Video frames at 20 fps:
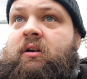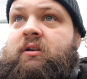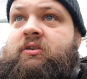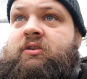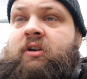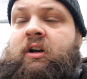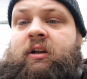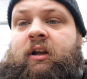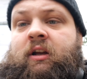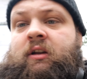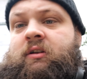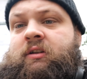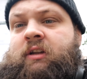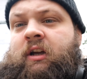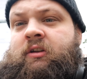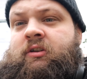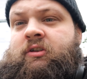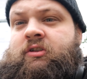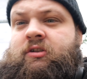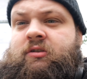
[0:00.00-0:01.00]
So I like looked
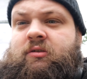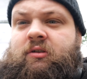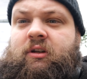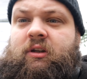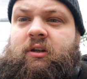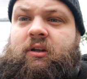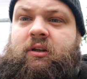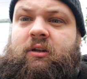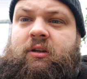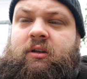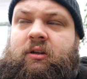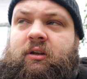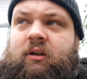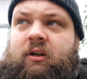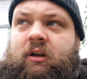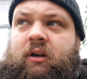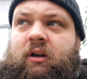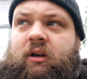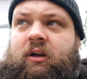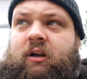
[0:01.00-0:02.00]
down the street,
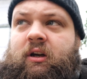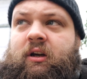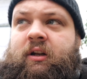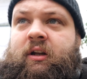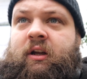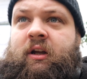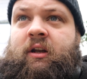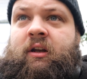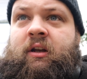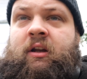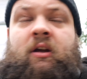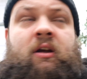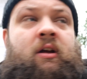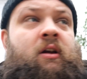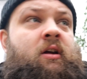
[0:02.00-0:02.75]
and then